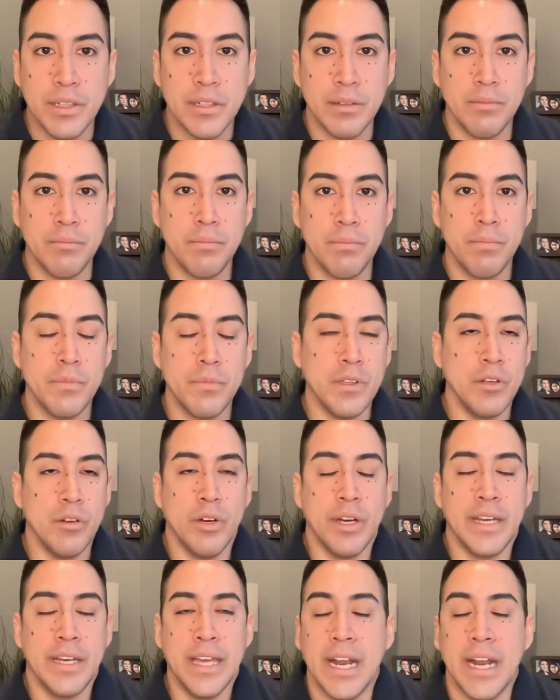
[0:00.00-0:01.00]
And, you know,
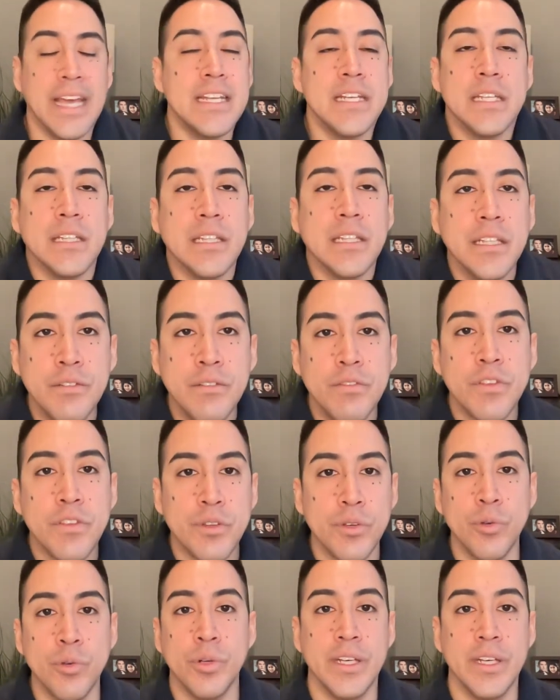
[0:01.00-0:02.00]
again, I didn't live
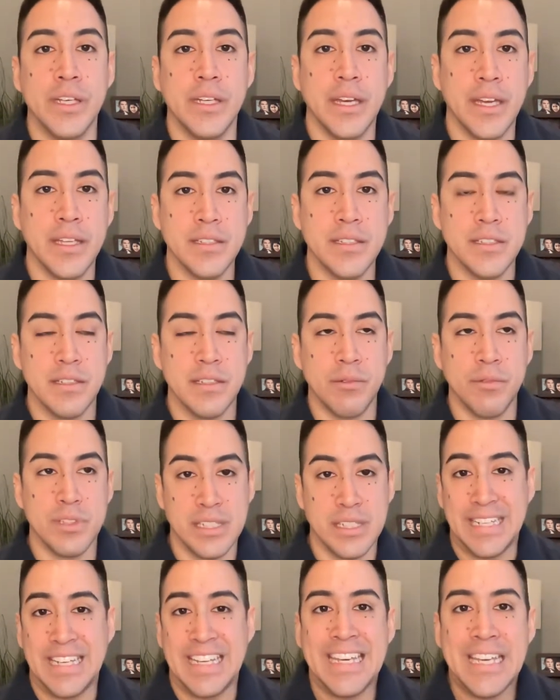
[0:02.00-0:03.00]
through it as I was a
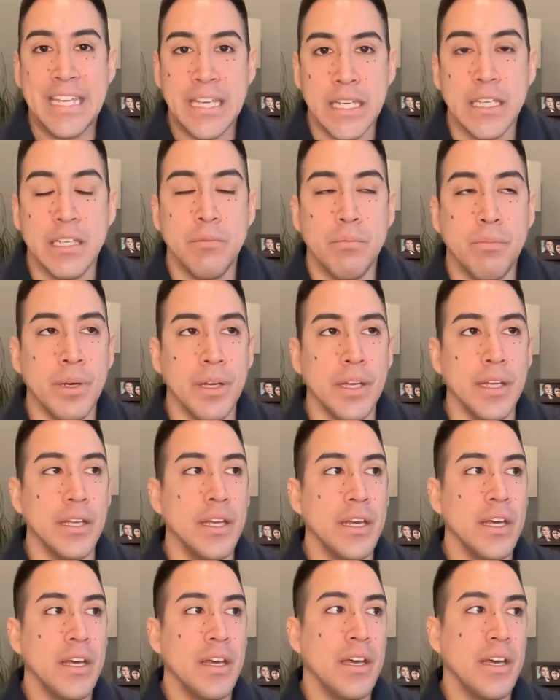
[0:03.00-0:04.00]
kid, but
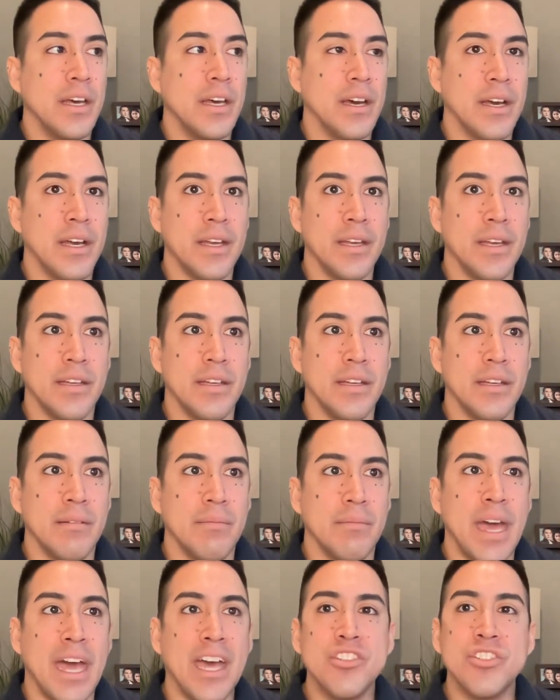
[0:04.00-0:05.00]
I
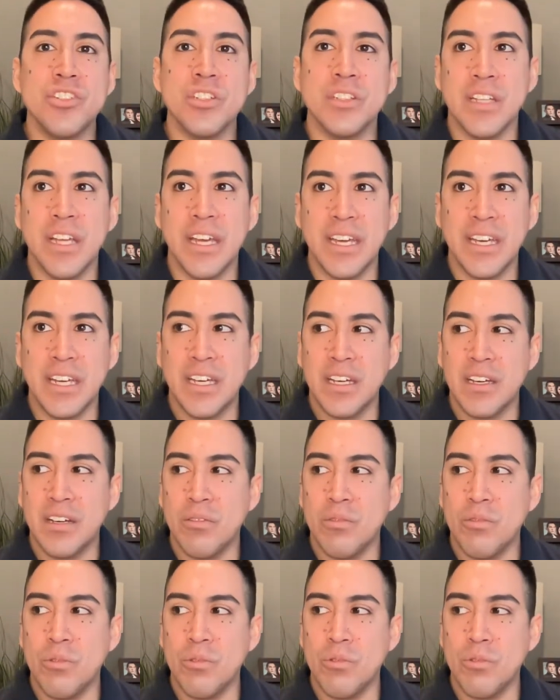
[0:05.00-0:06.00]
imagine like
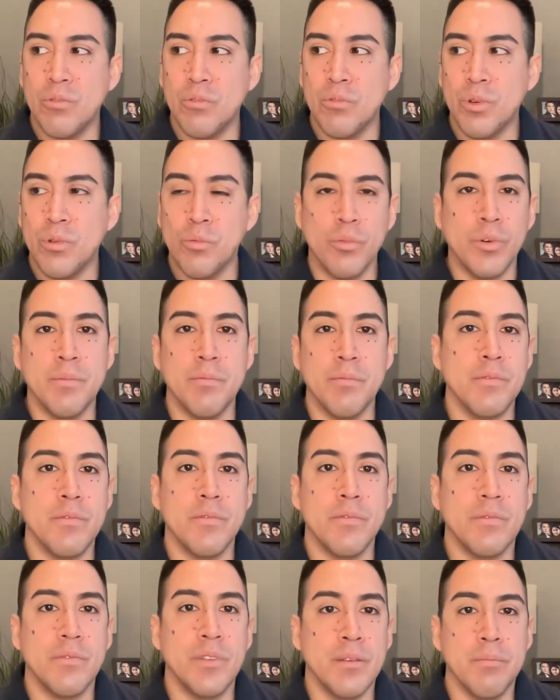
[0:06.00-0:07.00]
what
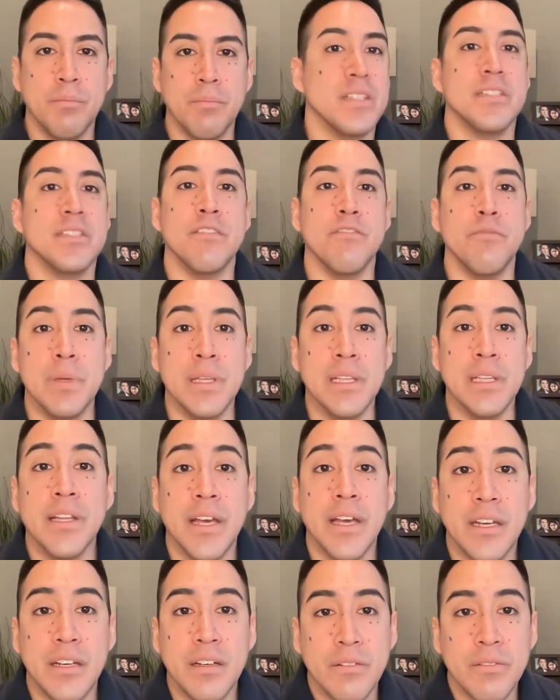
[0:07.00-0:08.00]
it must have been
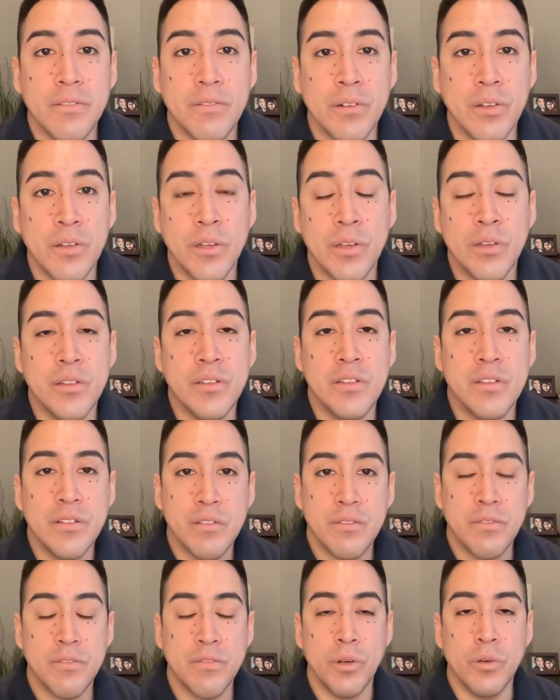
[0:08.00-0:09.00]
like for those
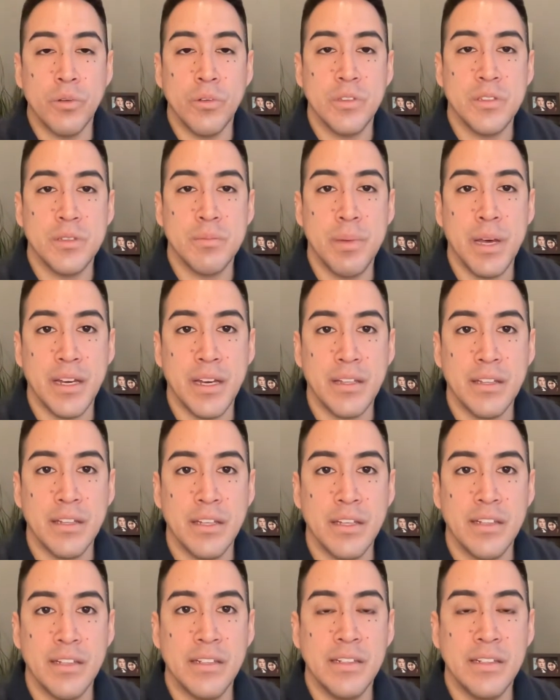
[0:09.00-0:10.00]
folks back
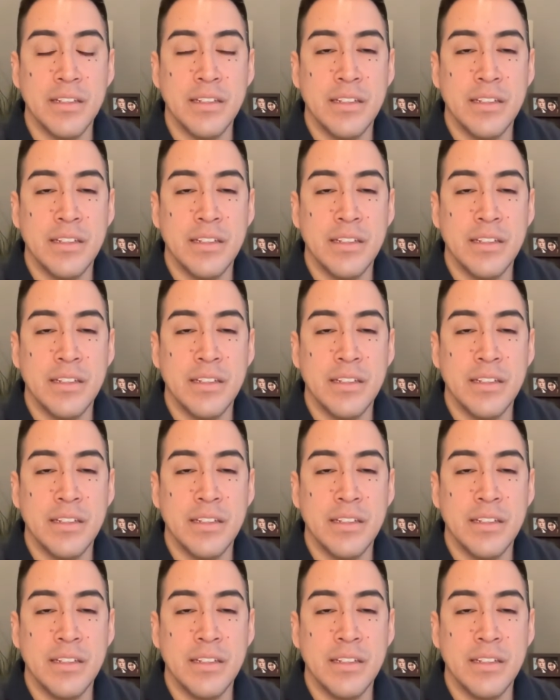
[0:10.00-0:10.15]
then.